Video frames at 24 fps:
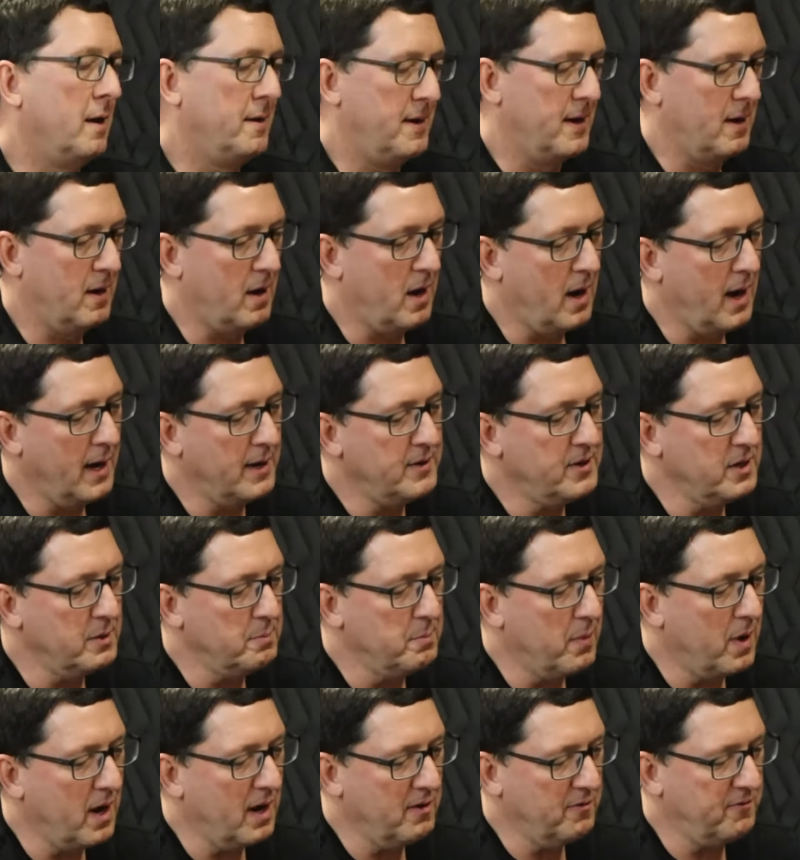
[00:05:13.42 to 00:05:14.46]
Now, I did
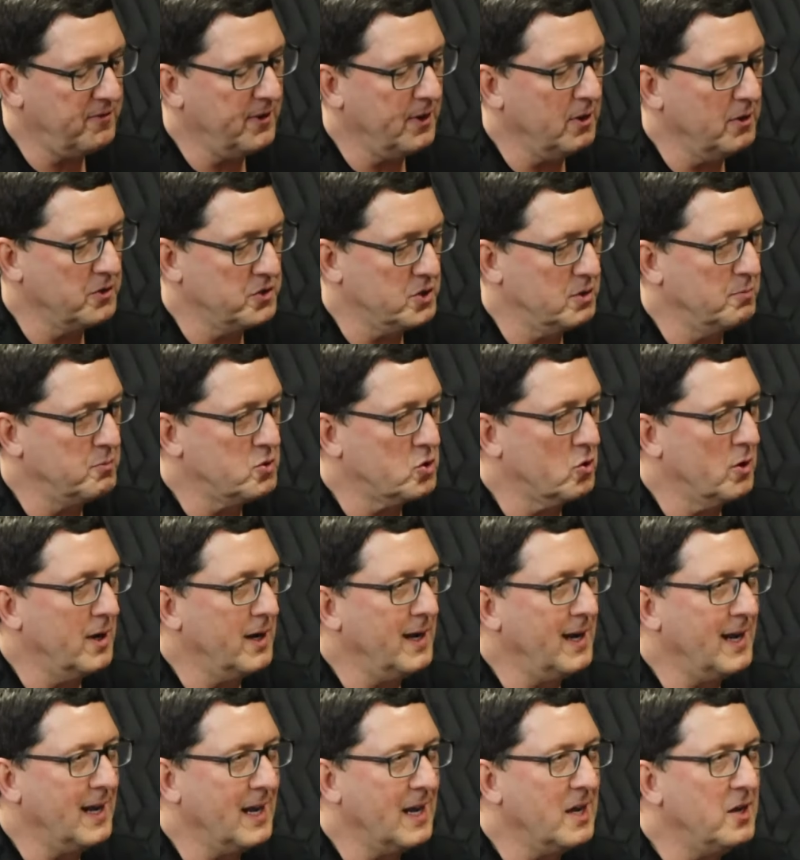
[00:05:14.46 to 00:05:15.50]
my fellowship
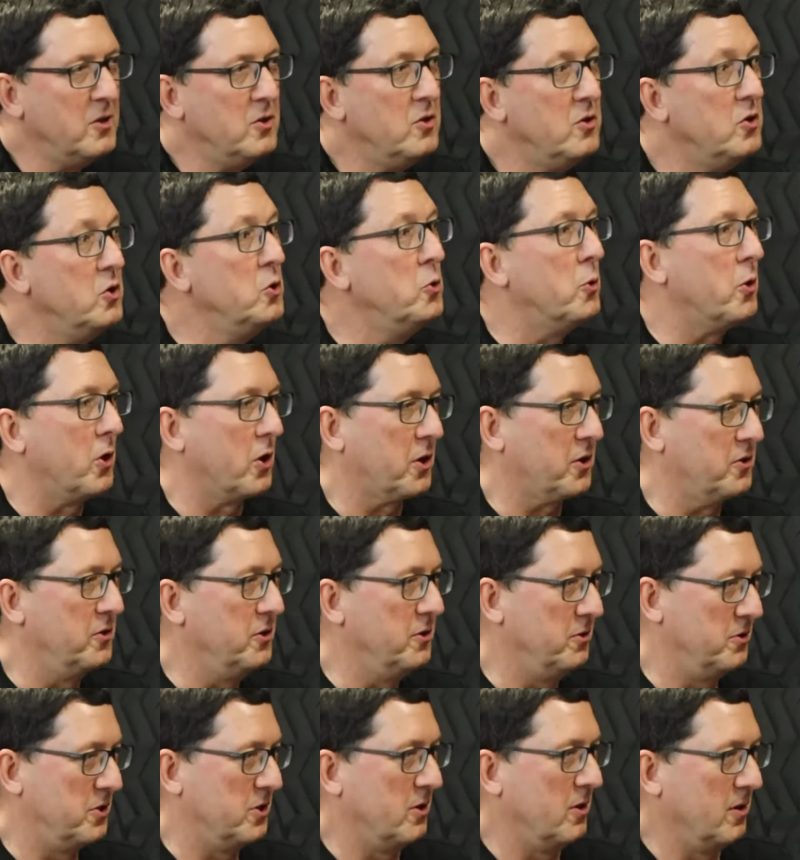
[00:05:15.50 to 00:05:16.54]
training in Newark,
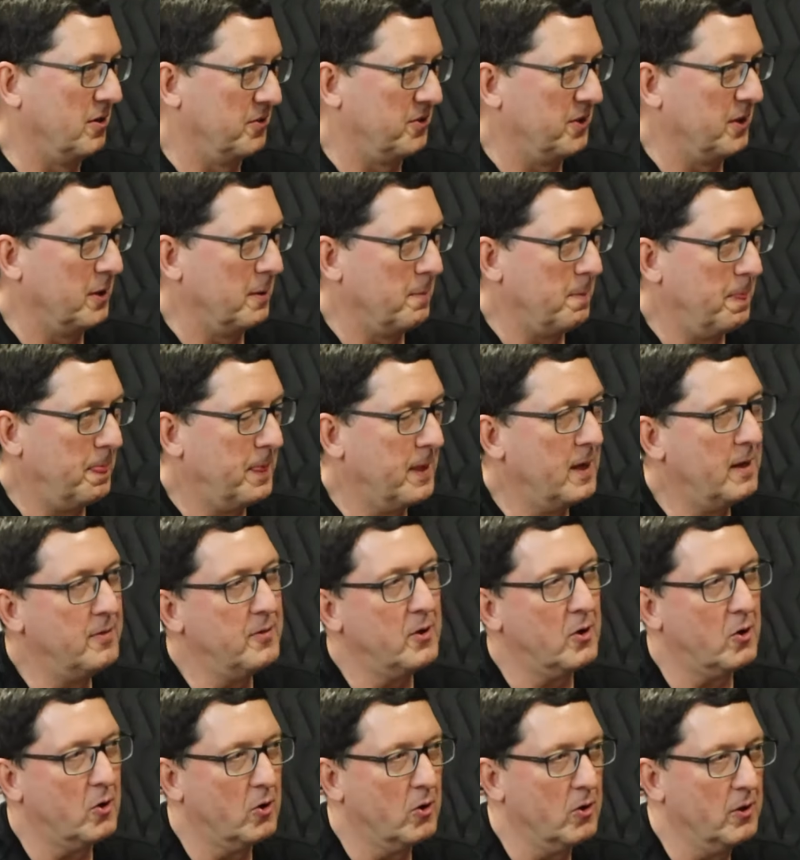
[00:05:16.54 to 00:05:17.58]
New Jersey oh, okay. in
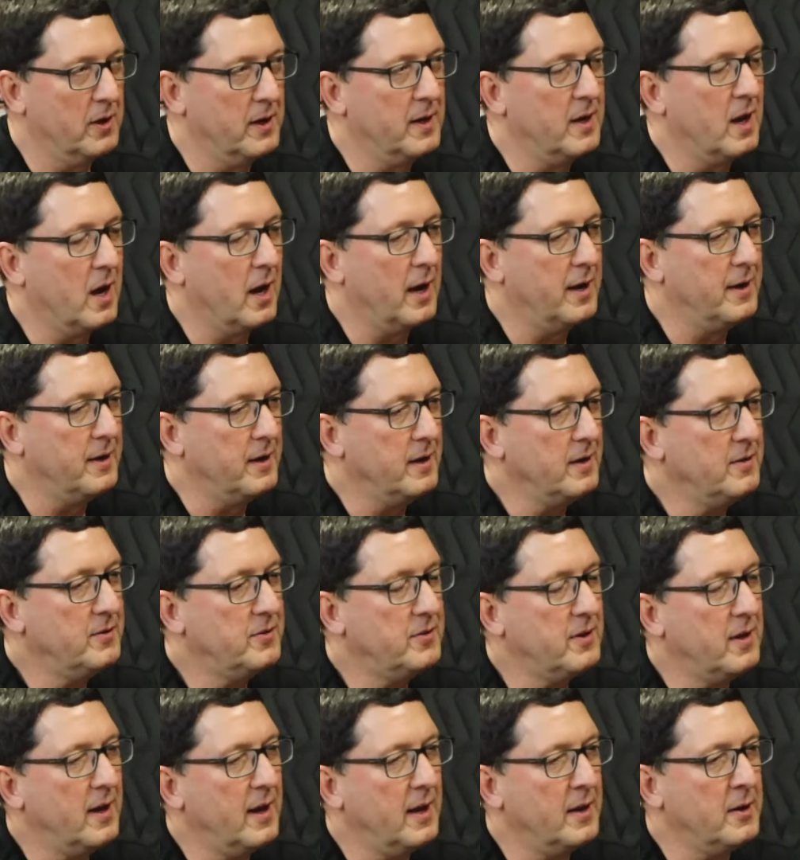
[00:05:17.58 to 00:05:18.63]
the early
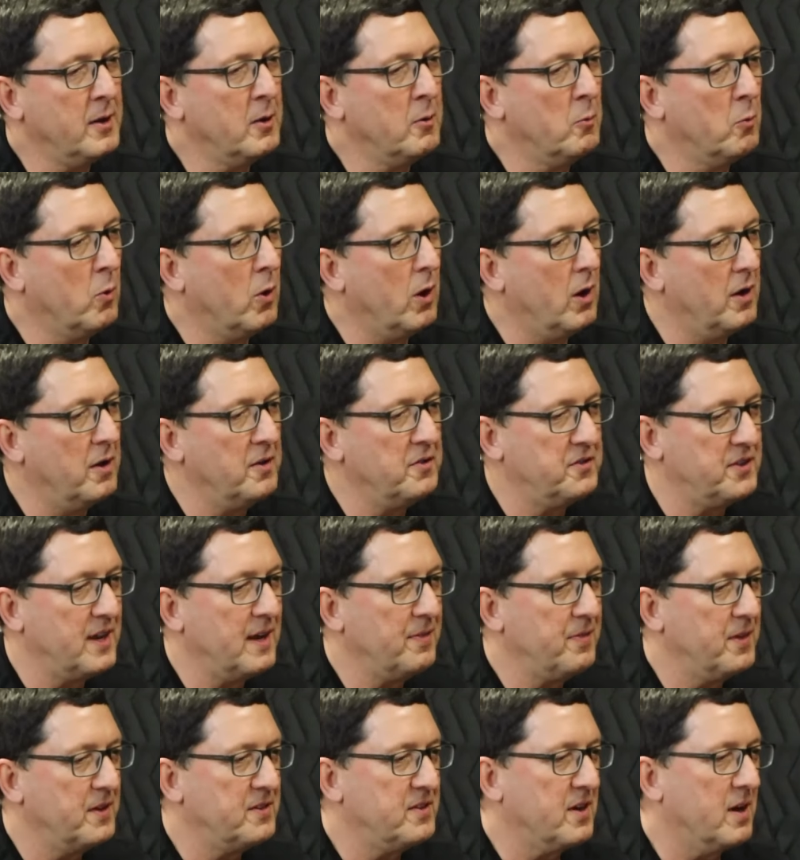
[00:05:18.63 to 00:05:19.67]
90s. And yeah. it was
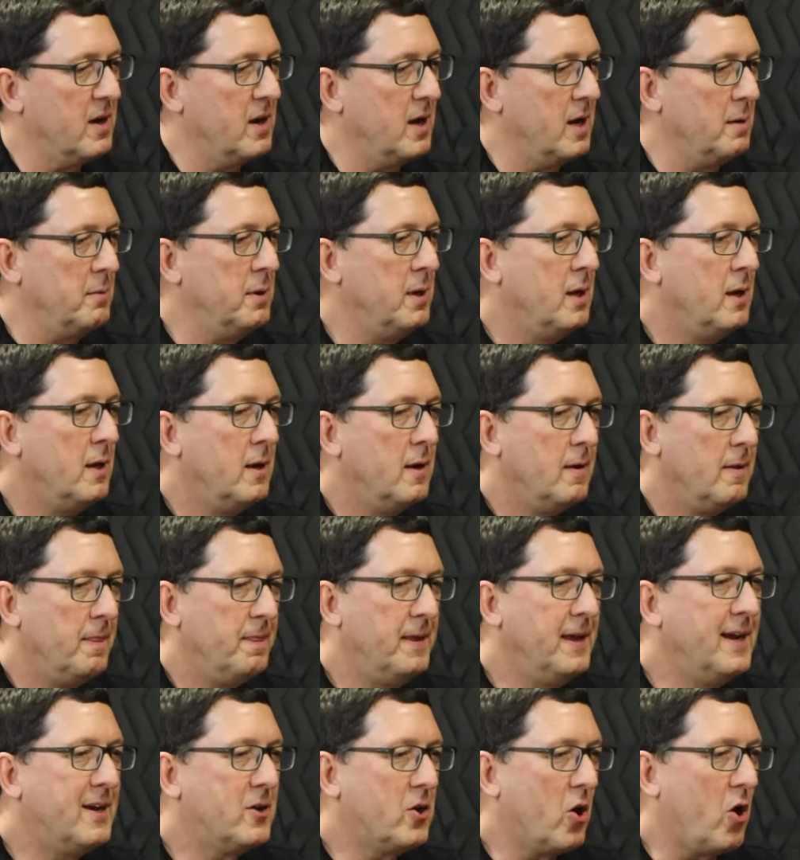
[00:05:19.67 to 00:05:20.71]
at the time
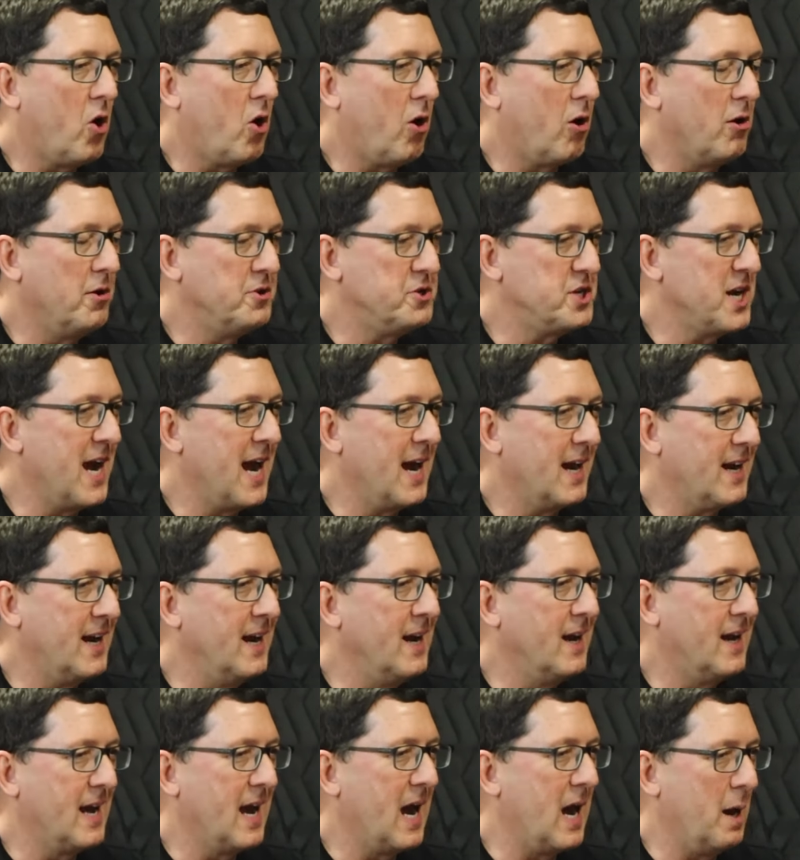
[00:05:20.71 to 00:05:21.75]
the
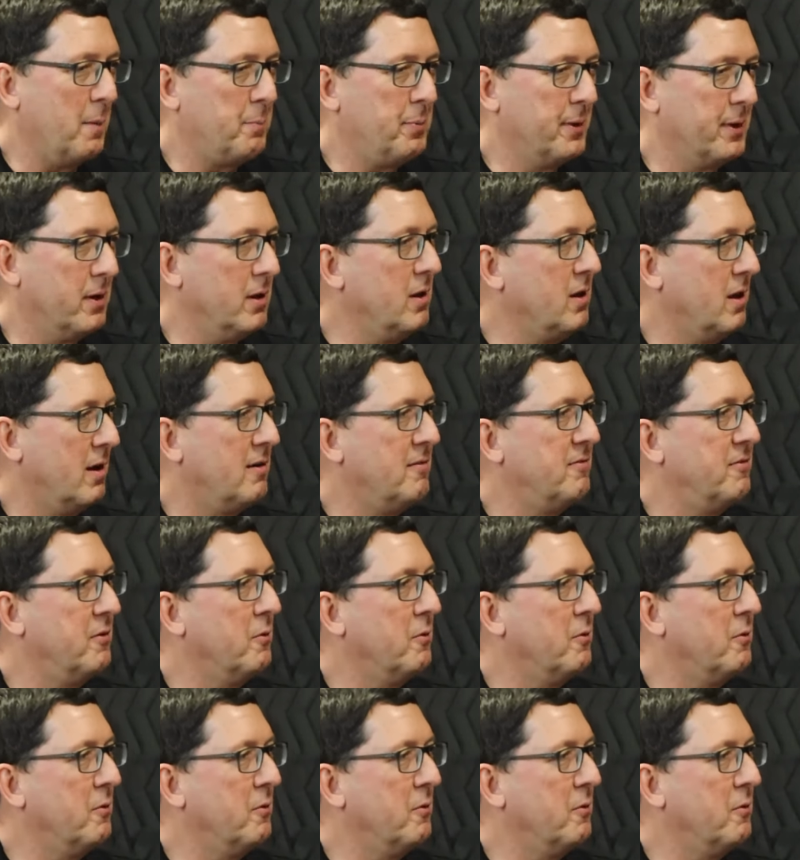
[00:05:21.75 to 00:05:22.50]
carjacking capital of the